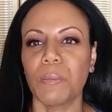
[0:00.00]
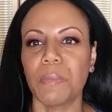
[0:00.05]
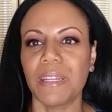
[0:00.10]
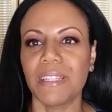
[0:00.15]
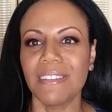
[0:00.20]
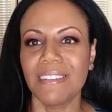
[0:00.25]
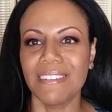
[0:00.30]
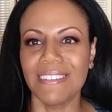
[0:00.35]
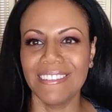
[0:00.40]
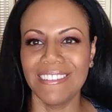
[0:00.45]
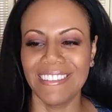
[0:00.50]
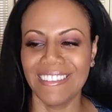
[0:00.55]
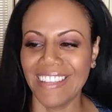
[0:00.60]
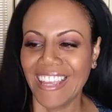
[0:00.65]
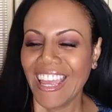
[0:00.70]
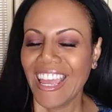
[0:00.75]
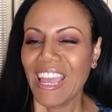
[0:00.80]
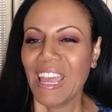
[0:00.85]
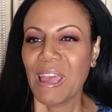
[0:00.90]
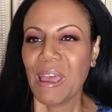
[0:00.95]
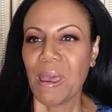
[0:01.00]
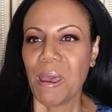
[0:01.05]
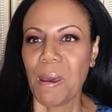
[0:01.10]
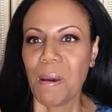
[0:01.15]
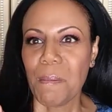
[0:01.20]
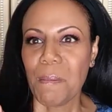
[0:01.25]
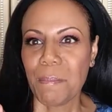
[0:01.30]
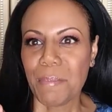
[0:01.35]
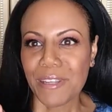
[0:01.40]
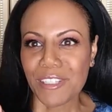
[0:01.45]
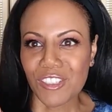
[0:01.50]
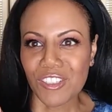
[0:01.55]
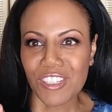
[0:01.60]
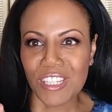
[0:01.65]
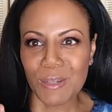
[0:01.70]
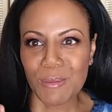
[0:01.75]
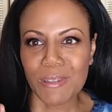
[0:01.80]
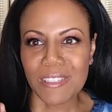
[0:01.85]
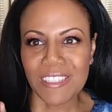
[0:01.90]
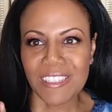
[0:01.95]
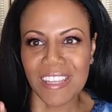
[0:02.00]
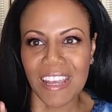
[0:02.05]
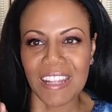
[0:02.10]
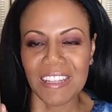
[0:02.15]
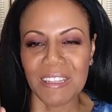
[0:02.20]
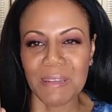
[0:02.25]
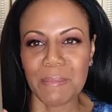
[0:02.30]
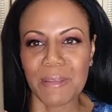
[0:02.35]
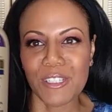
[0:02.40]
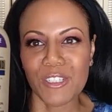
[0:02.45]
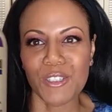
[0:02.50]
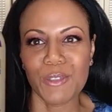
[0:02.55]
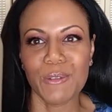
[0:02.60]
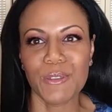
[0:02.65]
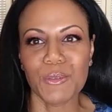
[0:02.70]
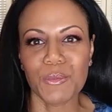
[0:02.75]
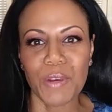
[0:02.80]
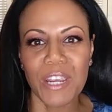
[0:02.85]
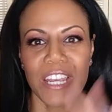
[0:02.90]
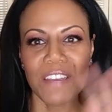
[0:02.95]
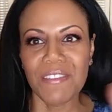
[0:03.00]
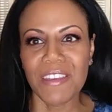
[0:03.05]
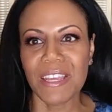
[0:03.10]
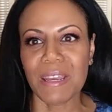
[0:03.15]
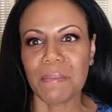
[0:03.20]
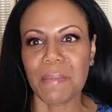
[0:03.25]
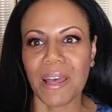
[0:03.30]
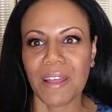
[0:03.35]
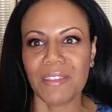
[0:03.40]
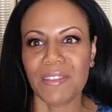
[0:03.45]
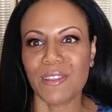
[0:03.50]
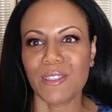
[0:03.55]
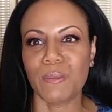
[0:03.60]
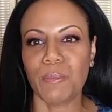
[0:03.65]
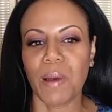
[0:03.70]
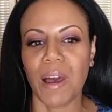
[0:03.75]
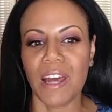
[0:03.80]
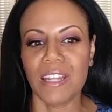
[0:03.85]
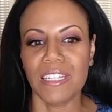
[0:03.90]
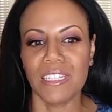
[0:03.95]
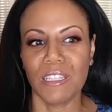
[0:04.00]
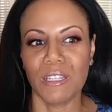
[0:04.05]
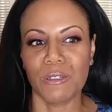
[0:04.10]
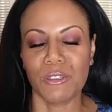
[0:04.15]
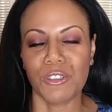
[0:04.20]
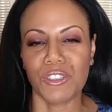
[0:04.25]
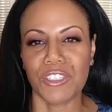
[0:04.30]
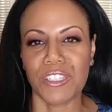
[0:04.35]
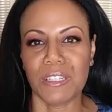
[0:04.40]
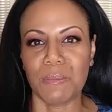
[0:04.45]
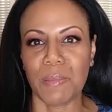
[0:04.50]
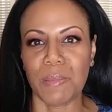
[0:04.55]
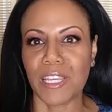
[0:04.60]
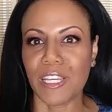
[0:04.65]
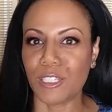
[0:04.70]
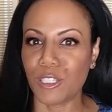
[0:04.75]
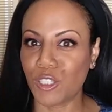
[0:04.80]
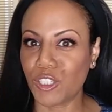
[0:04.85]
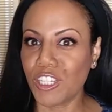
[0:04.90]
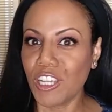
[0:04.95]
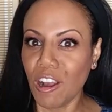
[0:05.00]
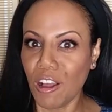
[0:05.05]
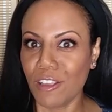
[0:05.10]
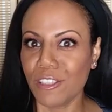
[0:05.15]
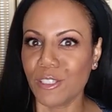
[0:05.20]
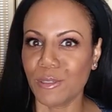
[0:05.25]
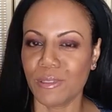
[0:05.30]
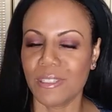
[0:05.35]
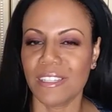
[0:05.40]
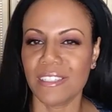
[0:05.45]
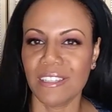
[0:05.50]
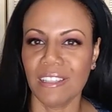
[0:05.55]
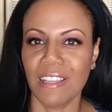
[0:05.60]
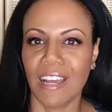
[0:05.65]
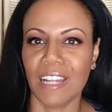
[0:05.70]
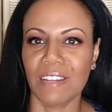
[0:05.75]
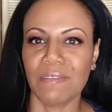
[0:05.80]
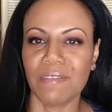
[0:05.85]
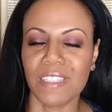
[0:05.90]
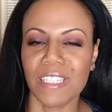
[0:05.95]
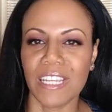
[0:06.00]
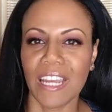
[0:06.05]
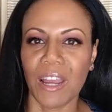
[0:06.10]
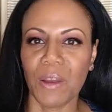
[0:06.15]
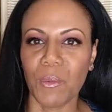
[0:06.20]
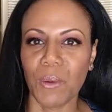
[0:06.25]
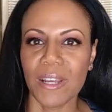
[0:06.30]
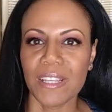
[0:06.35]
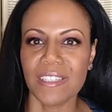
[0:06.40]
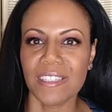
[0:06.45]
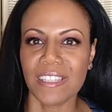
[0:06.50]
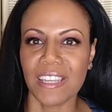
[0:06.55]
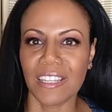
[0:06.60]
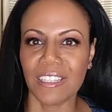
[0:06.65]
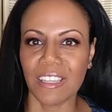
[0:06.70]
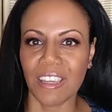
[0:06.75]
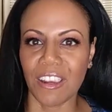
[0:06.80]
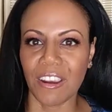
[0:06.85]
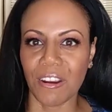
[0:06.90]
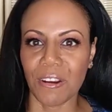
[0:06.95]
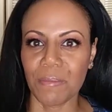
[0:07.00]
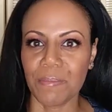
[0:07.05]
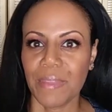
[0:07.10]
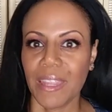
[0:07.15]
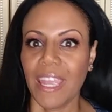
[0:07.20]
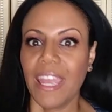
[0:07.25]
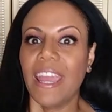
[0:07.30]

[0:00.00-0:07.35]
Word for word: woman, but she was telling me, she was raving about this body lotion because she also does a lot of DIY skincare.